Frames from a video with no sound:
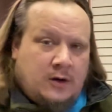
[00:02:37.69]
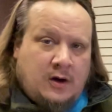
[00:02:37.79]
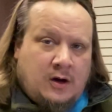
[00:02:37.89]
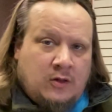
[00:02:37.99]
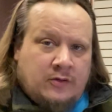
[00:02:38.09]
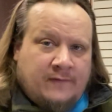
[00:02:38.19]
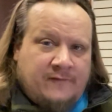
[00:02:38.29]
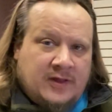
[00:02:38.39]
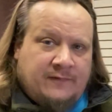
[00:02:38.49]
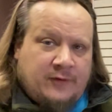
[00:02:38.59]
all on the
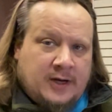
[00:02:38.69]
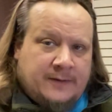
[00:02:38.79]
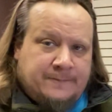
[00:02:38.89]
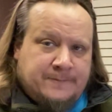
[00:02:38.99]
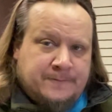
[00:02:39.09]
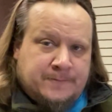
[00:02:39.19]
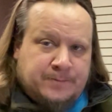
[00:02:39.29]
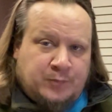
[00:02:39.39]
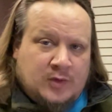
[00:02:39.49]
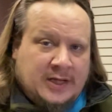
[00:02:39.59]
5th fret,
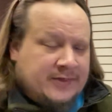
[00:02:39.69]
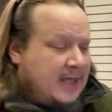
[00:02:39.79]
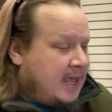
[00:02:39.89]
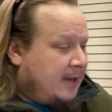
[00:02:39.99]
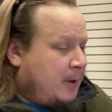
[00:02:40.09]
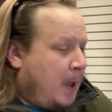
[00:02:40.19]
like that.